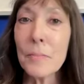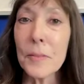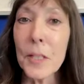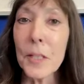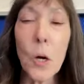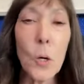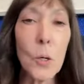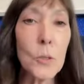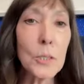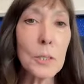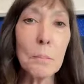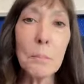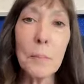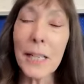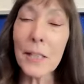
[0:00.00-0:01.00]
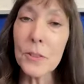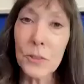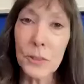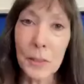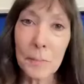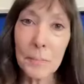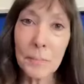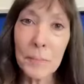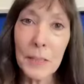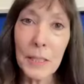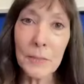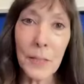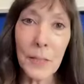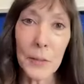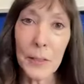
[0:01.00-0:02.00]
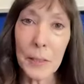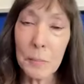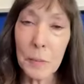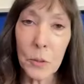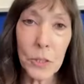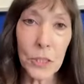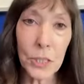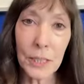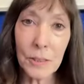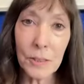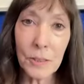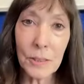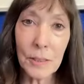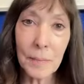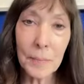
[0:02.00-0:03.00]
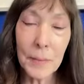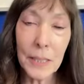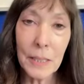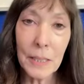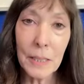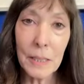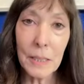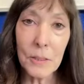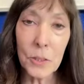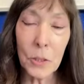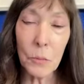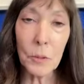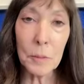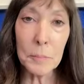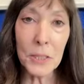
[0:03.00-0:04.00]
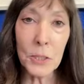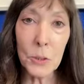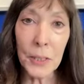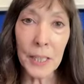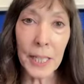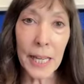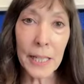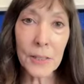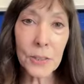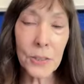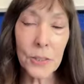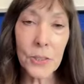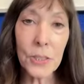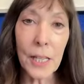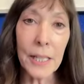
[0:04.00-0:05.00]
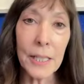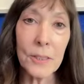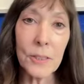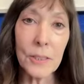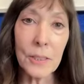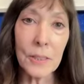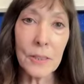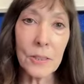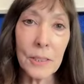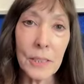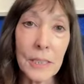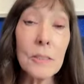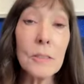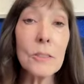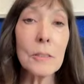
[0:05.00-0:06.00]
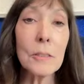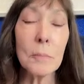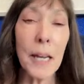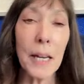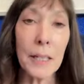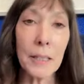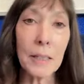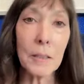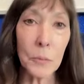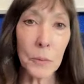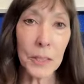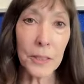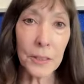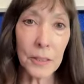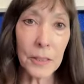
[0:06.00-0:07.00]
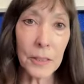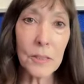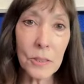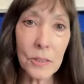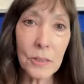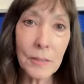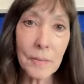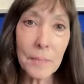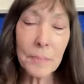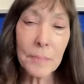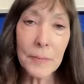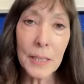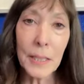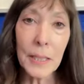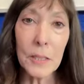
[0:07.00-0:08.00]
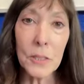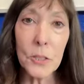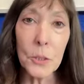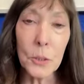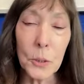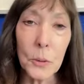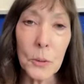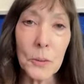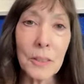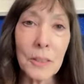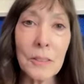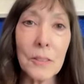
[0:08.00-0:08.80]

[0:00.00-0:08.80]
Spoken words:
the whole spectrum of our emotions. So we'll be doing exercises in somatic awareness to